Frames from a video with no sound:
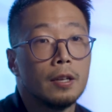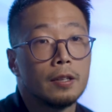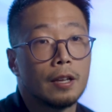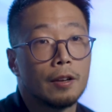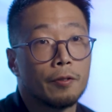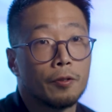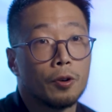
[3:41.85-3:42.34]

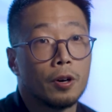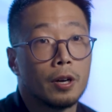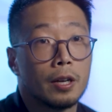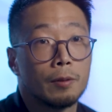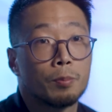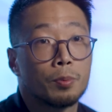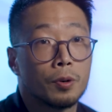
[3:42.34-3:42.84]
therefore
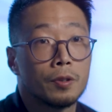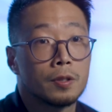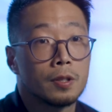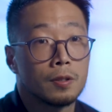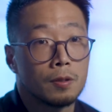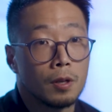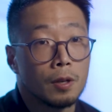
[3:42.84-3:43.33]
improves
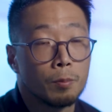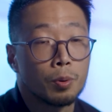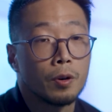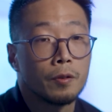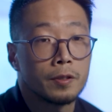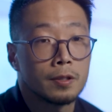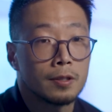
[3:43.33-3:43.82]

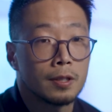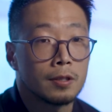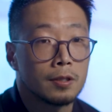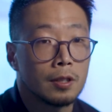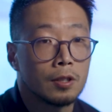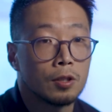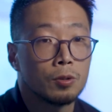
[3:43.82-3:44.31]
the
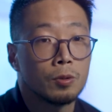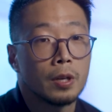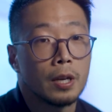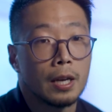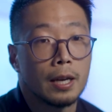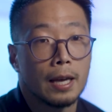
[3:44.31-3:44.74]
signal